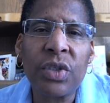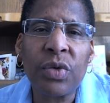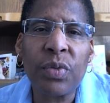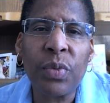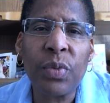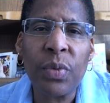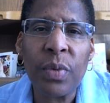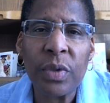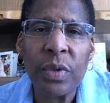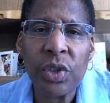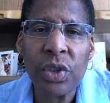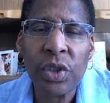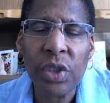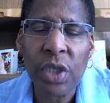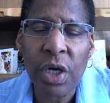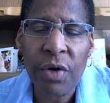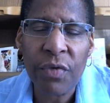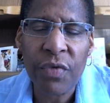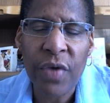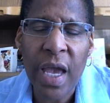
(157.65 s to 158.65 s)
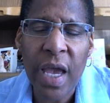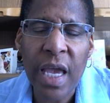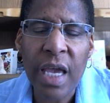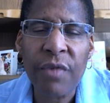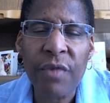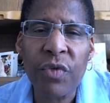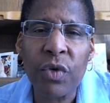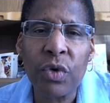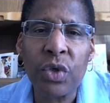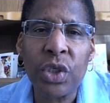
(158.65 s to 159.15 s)
to survey
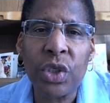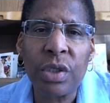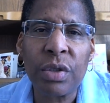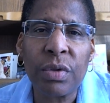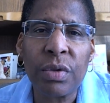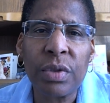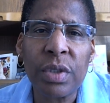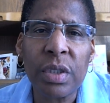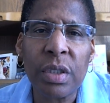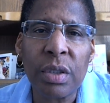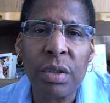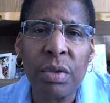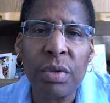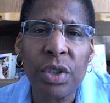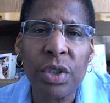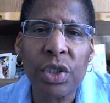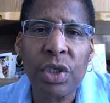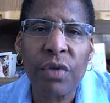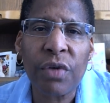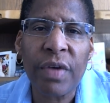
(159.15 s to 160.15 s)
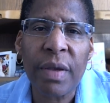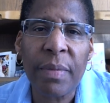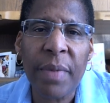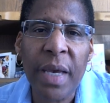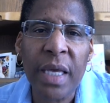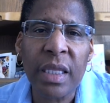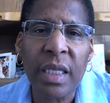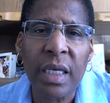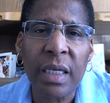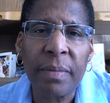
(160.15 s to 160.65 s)
if you choose to do the survey
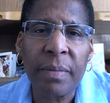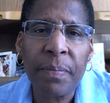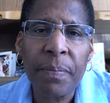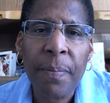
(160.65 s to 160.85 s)
method?